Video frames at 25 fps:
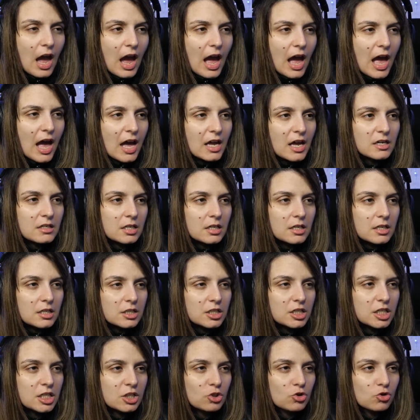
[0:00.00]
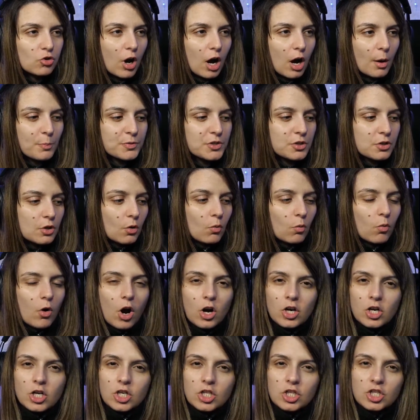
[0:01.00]
And she drops
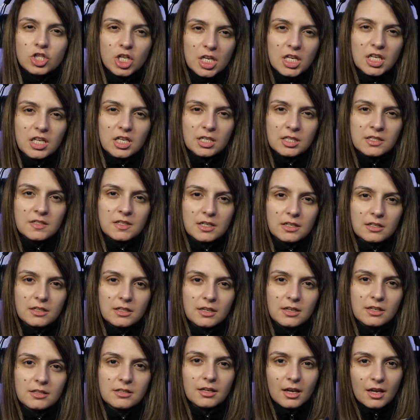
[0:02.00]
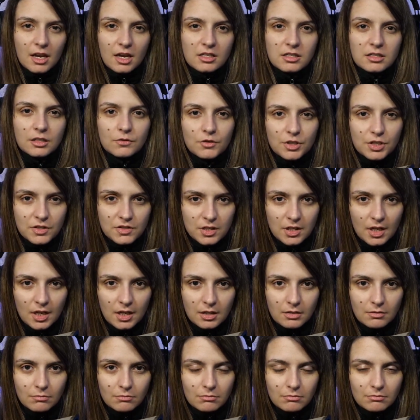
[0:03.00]
what she considers is a
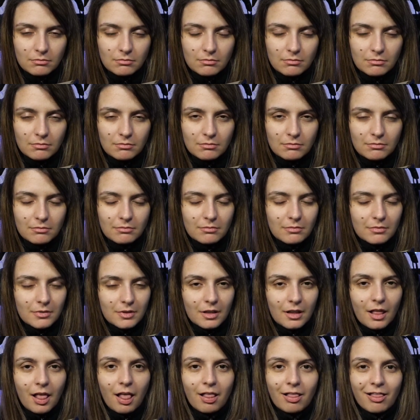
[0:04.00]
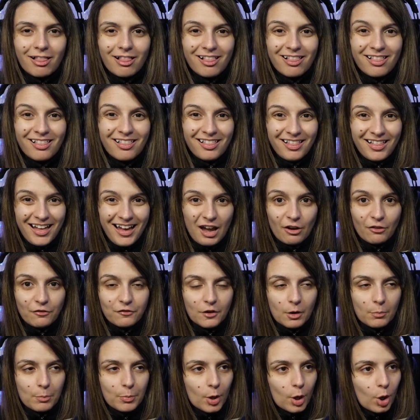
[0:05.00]
receipt.
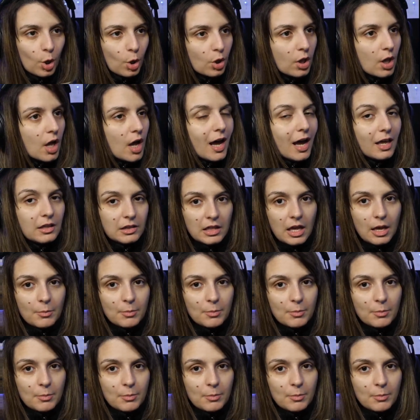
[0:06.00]
Laughable. And let